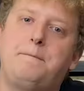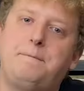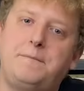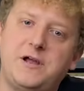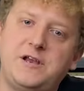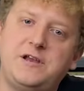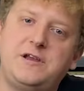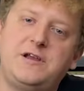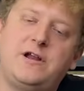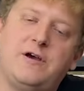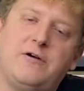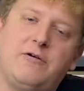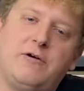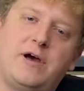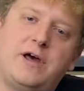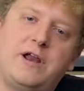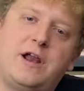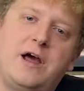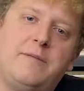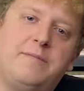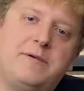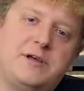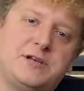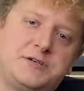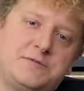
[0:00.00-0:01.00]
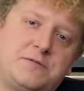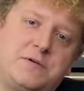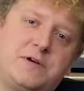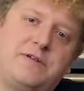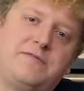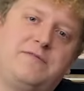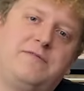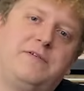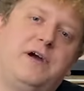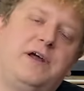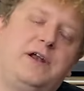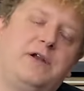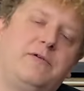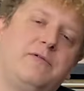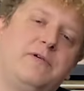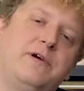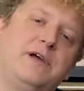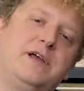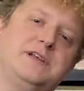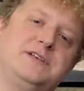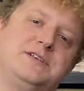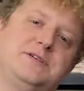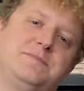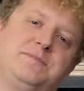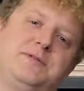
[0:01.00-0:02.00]
But you know what? I bet you we're going to find a
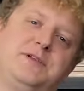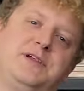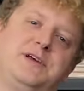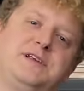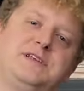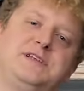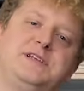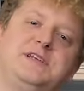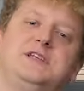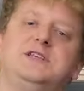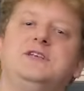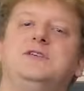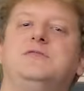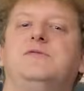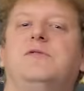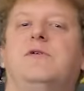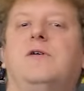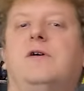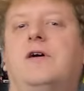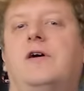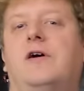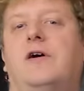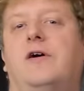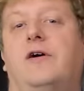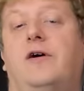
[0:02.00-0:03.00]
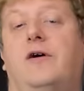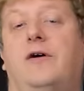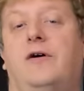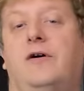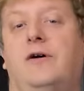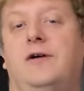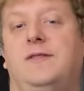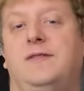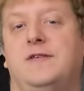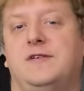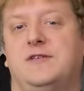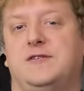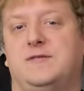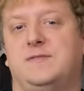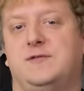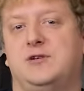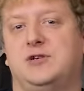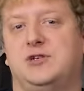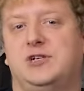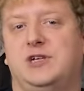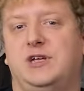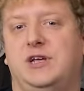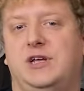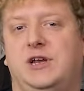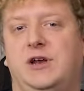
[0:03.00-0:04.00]
way to play D2R on this
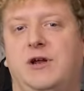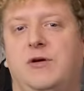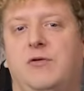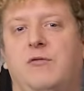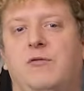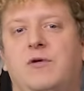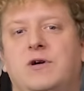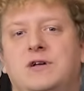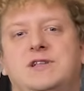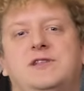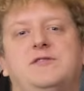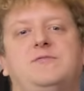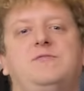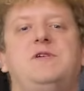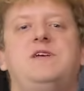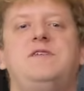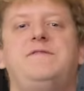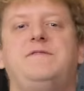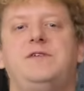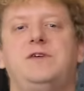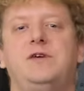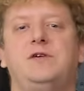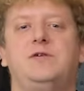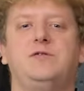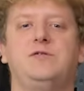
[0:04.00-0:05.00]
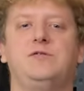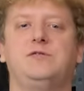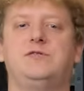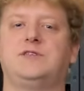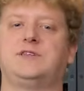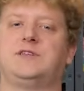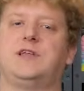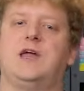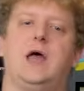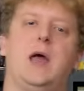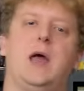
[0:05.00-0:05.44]
machine once we've used